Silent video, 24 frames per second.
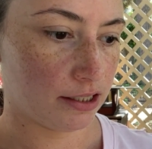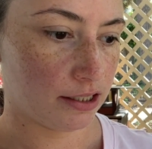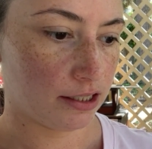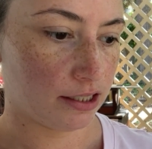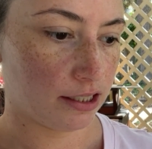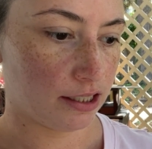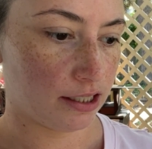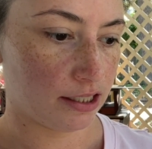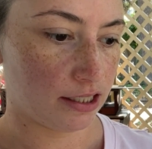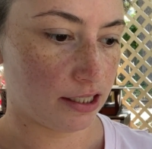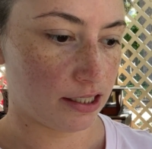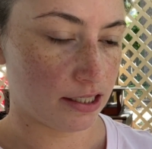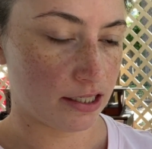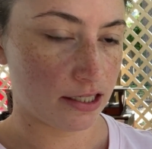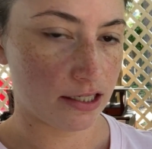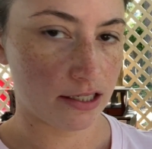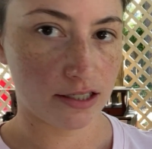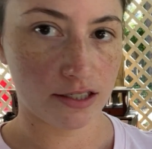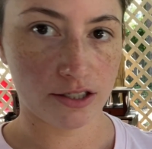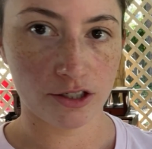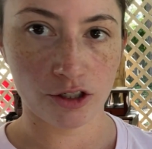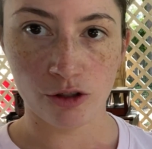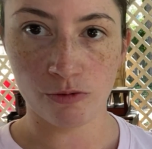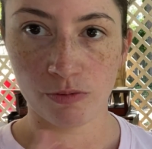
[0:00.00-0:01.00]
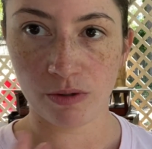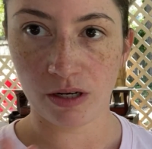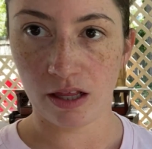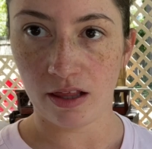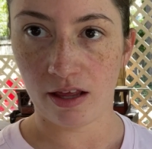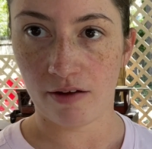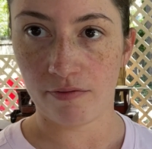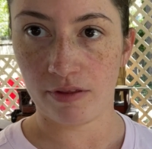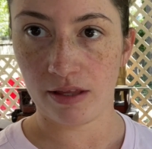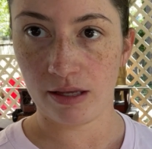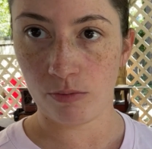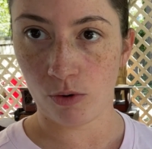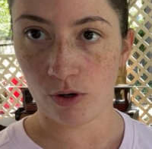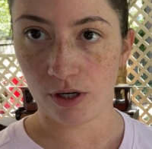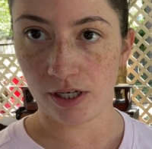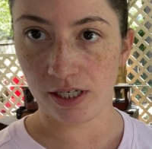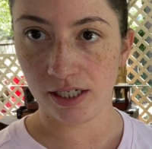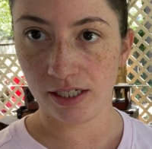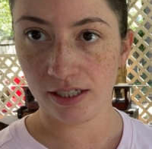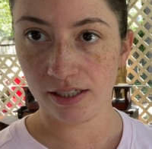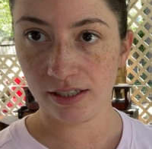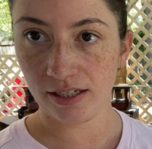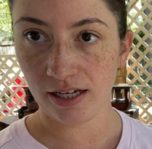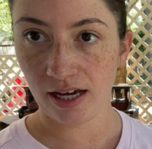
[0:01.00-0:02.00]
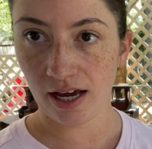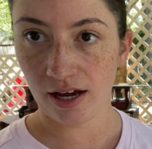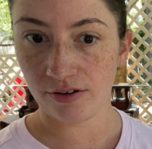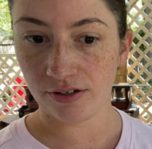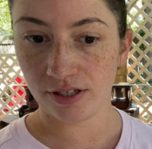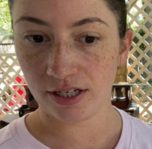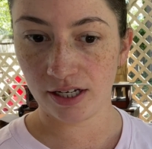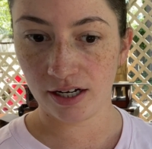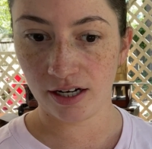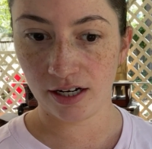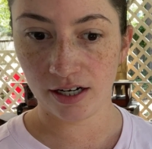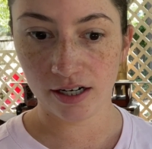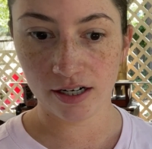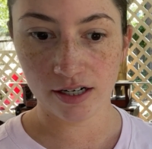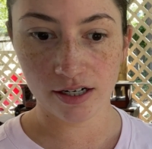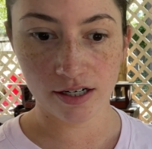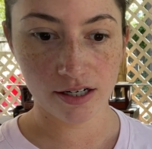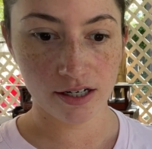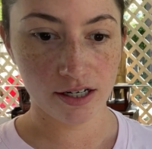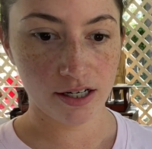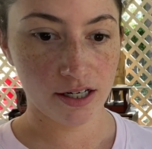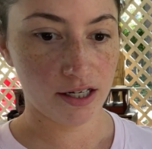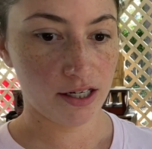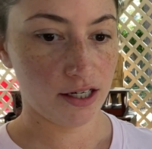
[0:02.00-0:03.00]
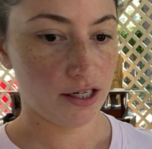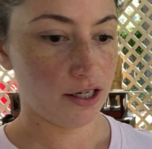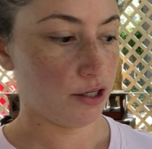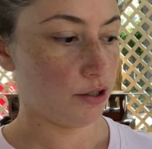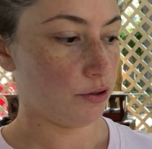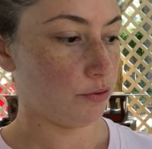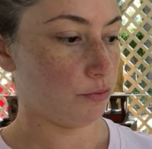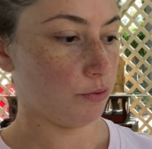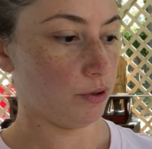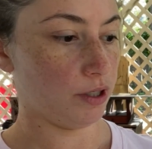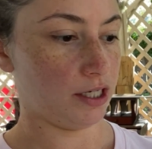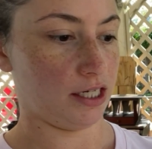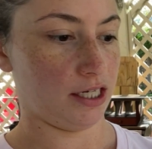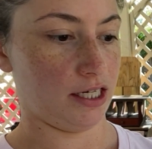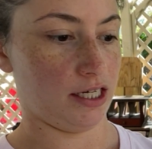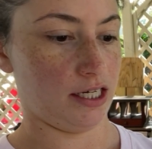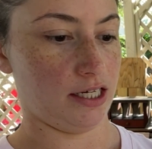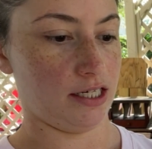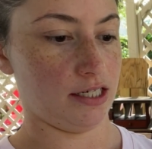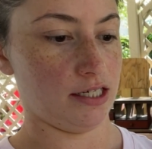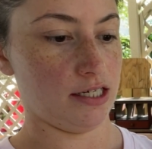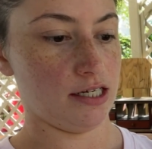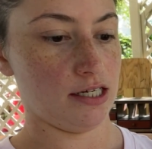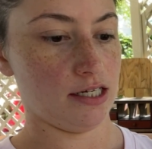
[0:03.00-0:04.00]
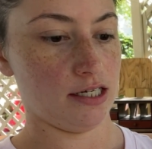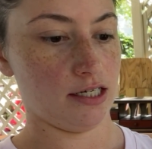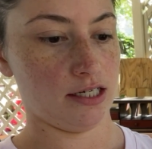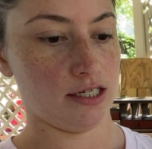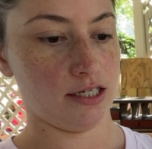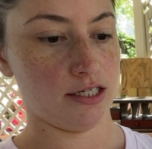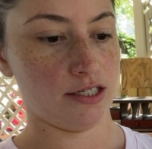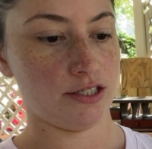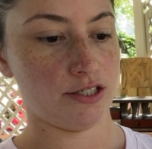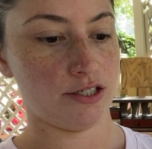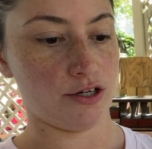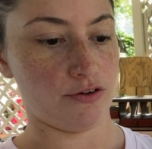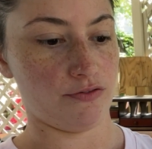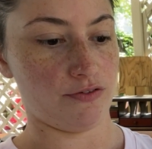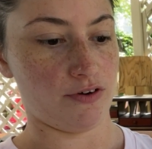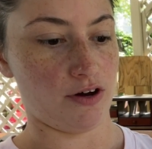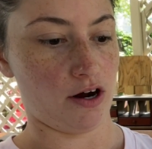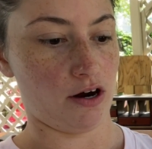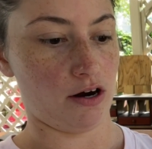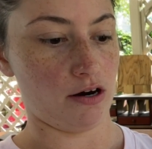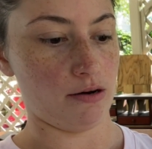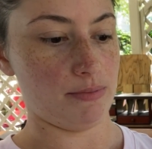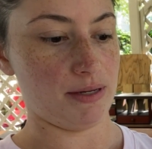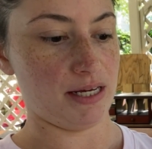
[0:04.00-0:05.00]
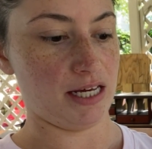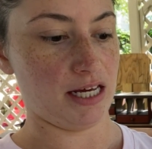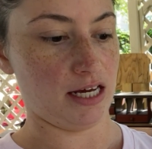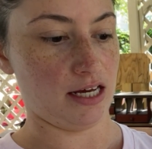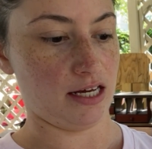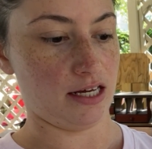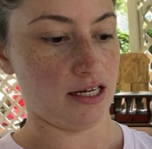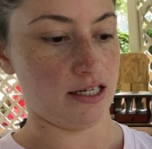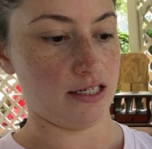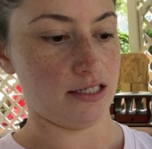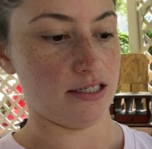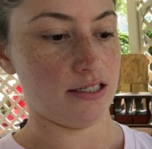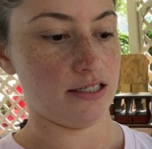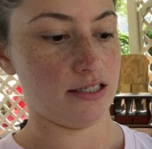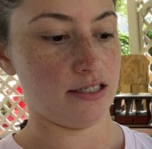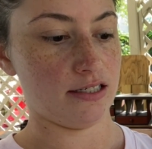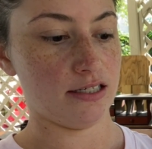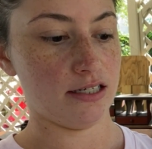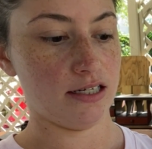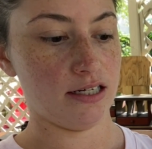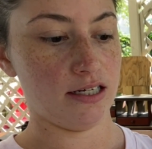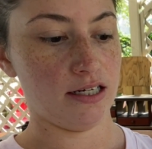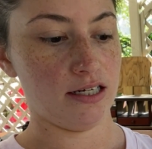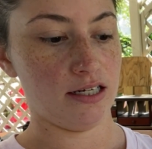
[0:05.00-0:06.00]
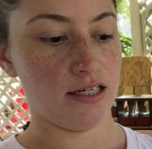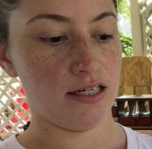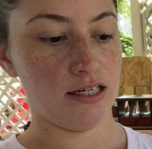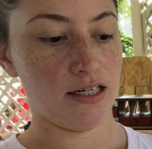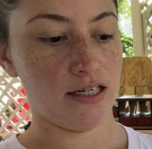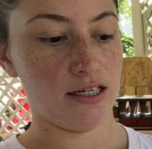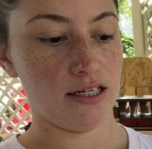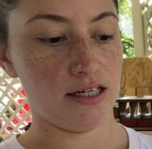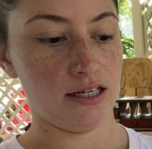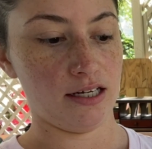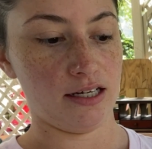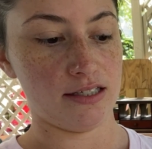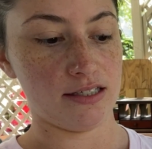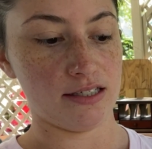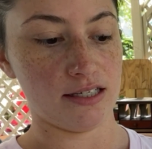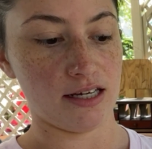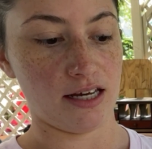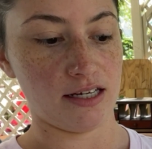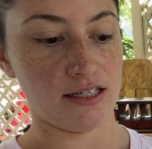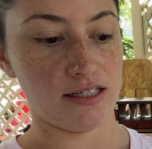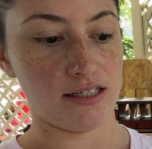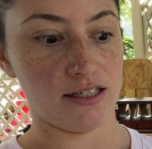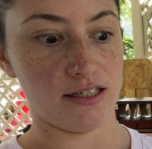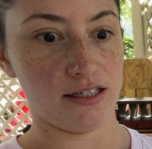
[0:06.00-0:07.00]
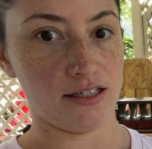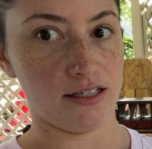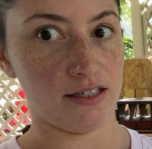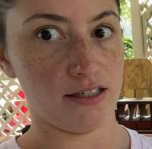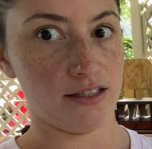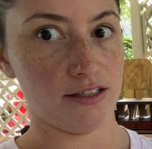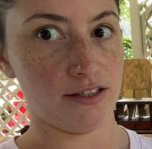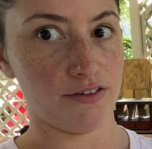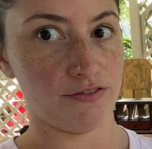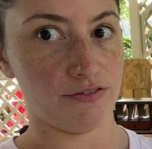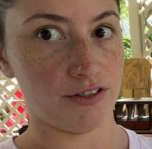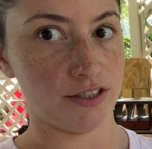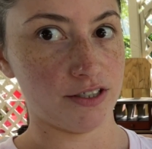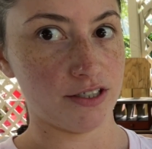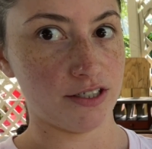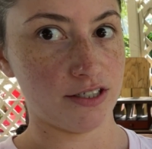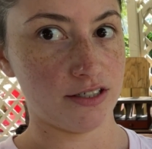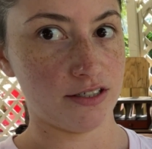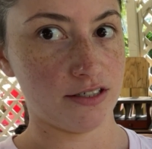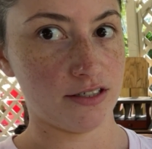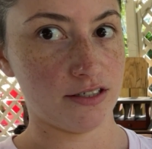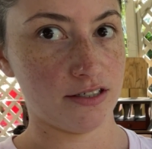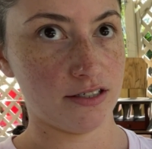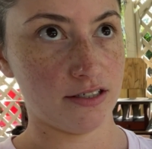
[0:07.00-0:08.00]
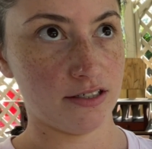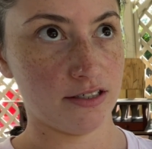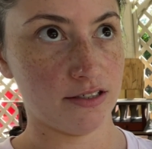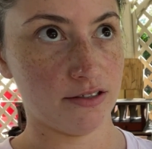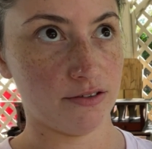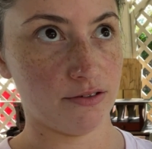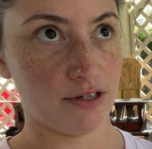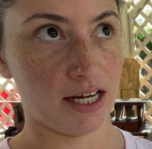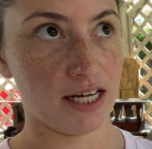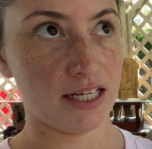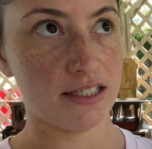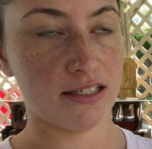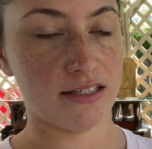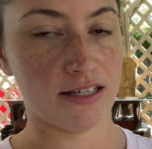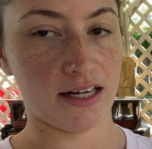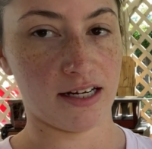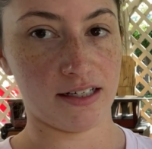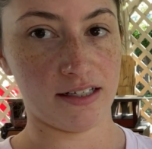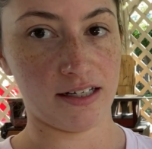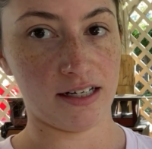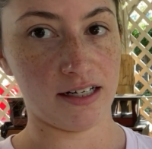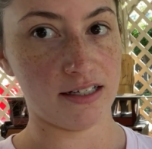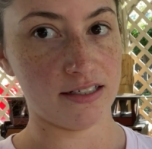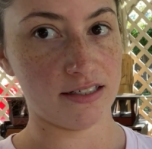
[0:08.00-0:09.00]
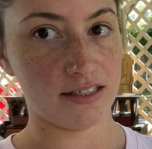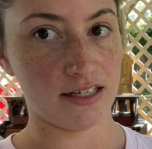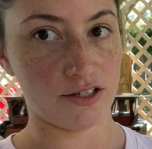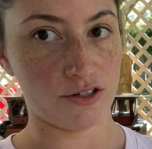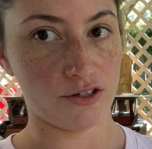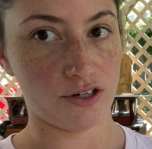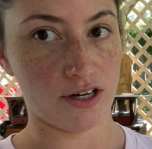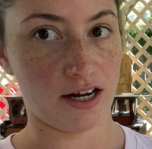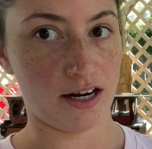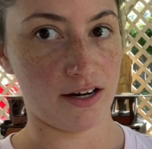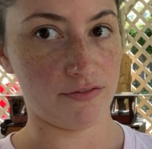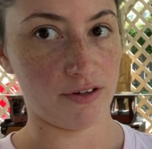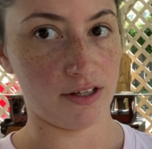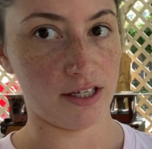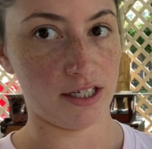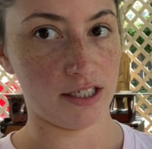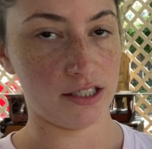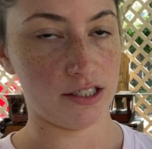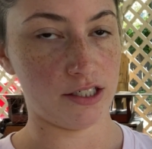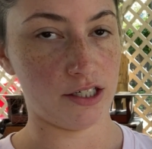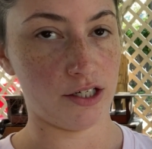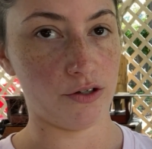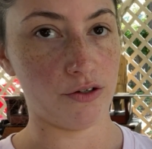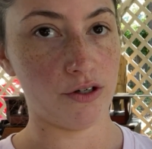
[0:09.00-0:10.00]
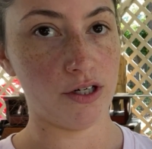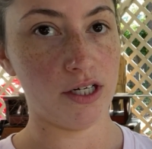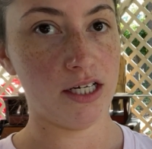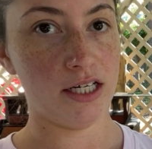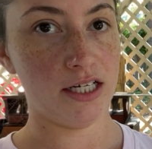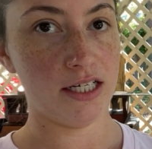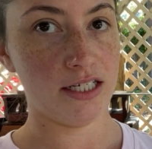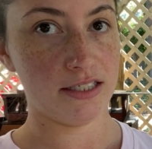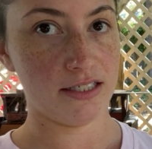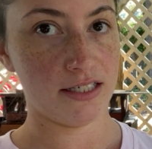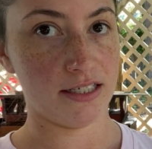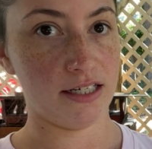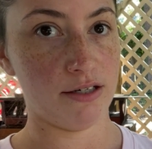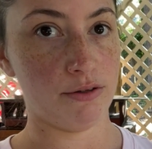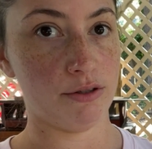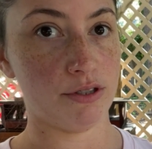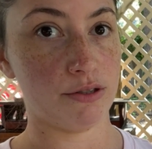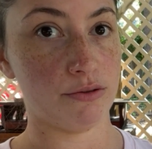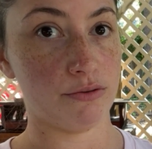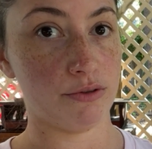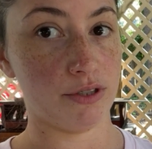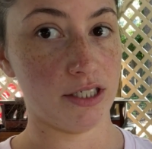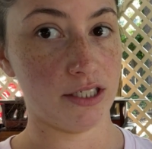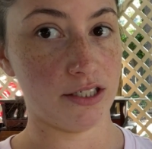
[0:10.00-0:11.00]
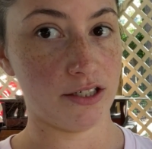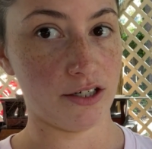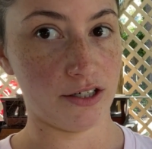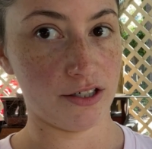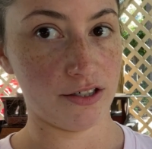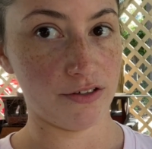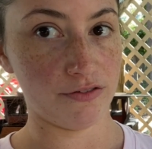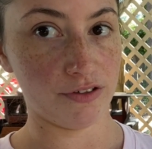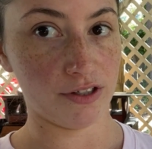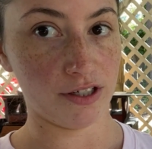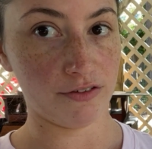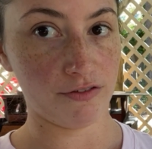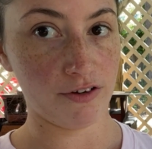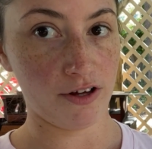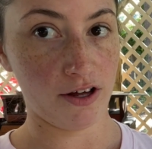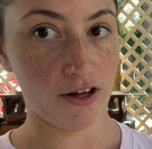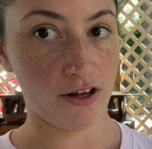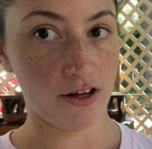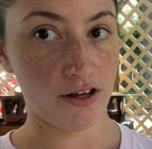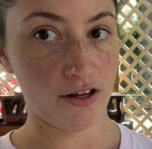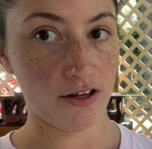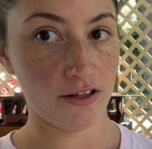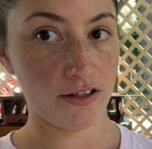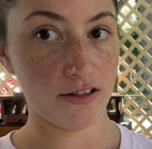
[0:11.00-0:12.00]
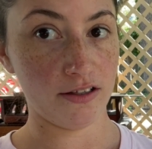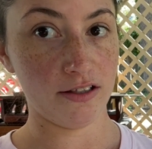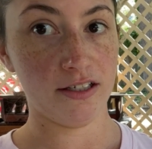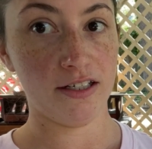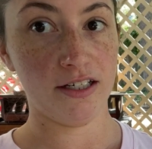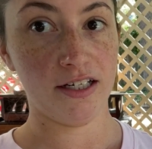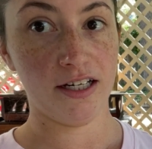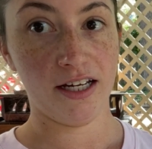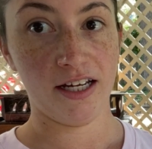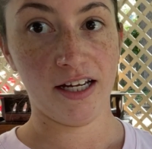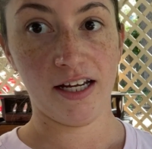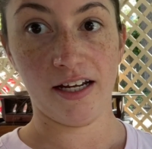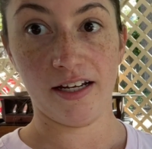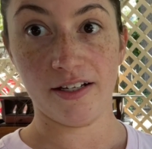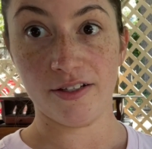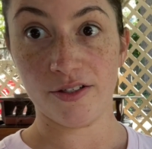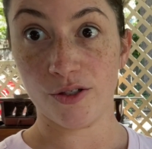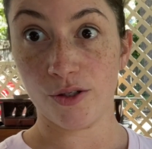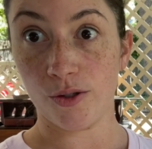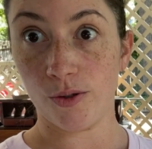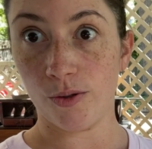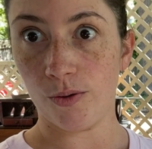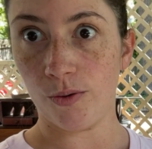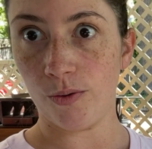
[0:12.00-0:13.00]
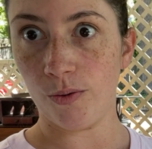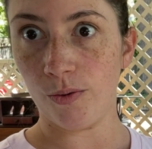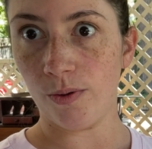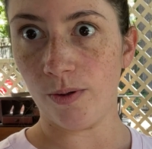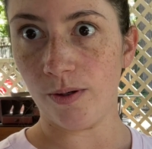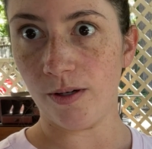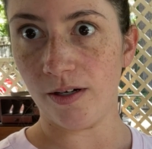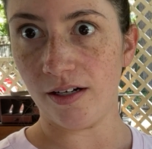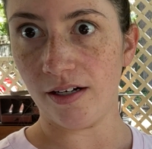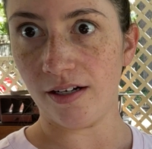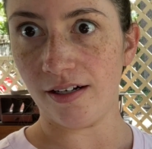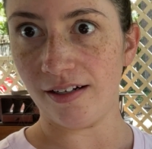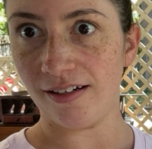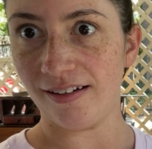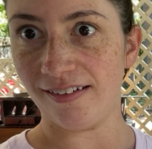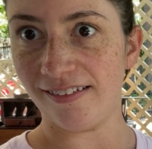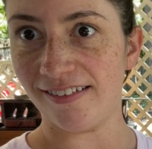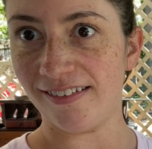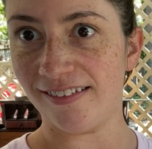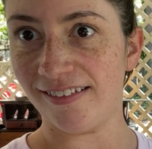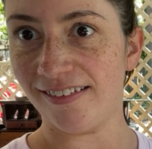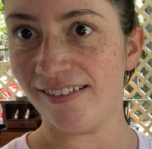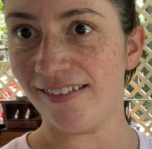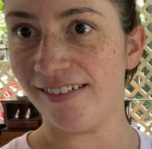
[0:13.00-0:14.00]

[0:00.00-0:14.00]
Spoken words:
it is just been a lovely morning out here working so far because it's like the first, I guess the second day, because yesterday kind of felt like it too. Second day was really starting to feel like fall. It's cool.